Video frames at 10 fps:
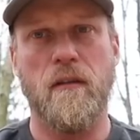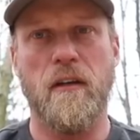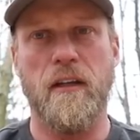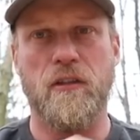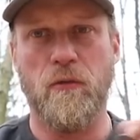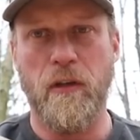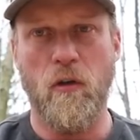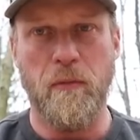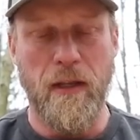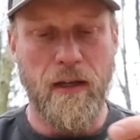All right, so we
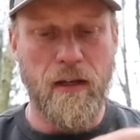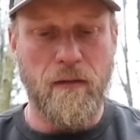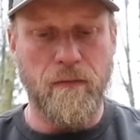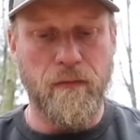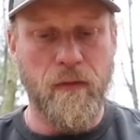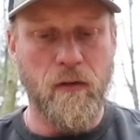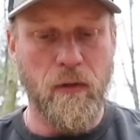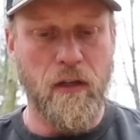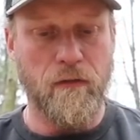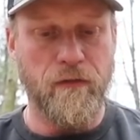open that up.
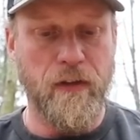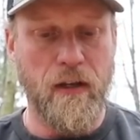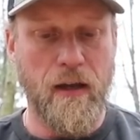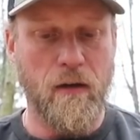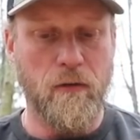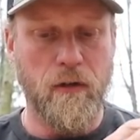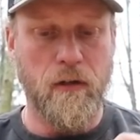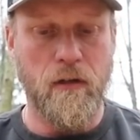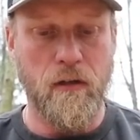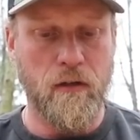We can fit
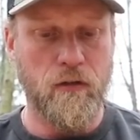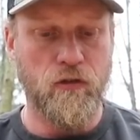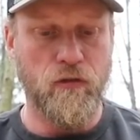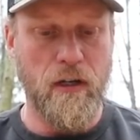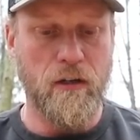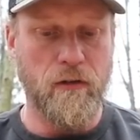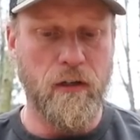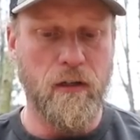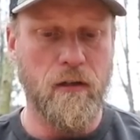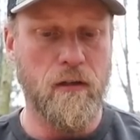our striker
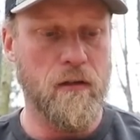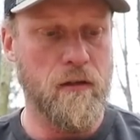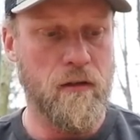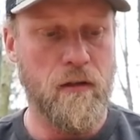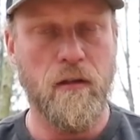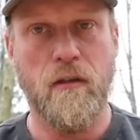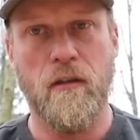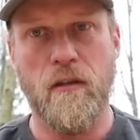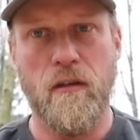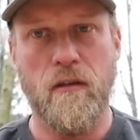in.
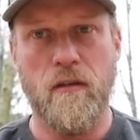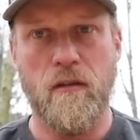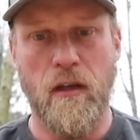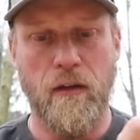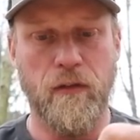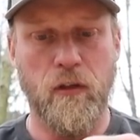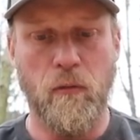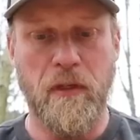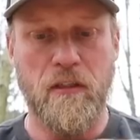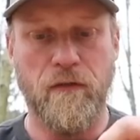I have a little
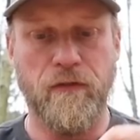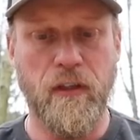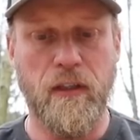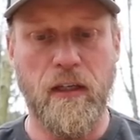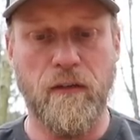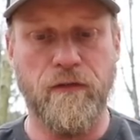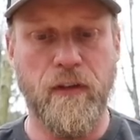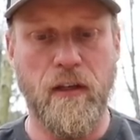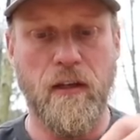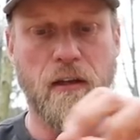piece of flint that could
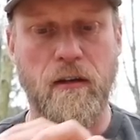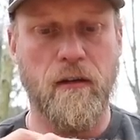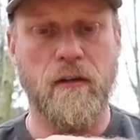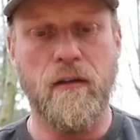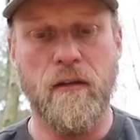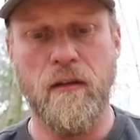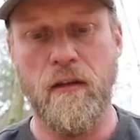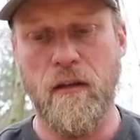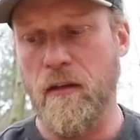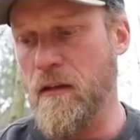fit in there,
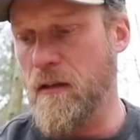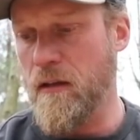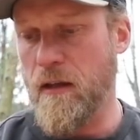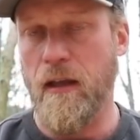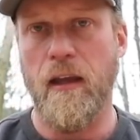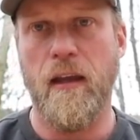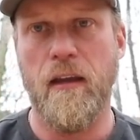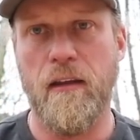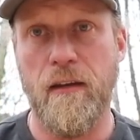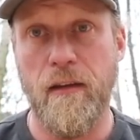
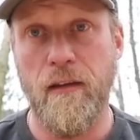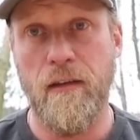and